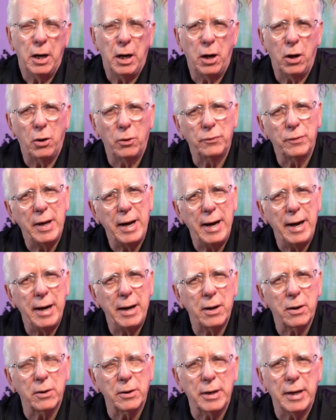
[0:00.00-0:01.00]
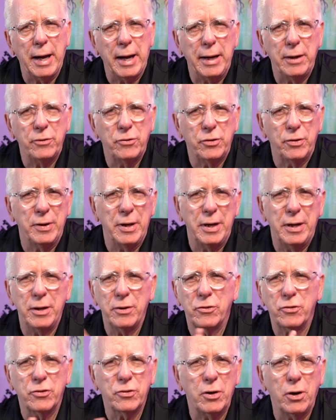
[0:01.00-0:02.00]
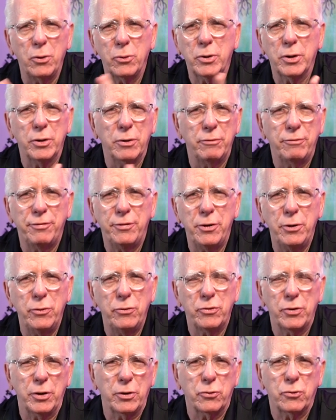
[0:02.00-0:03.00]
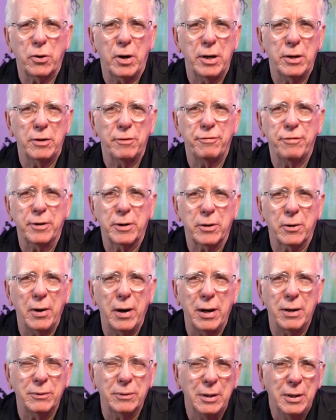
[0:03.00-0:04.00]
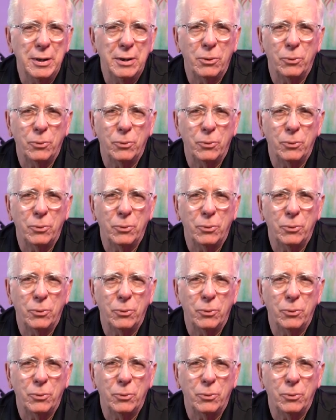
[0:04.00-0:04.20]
on the air gauge that it's so confusing trying to figure out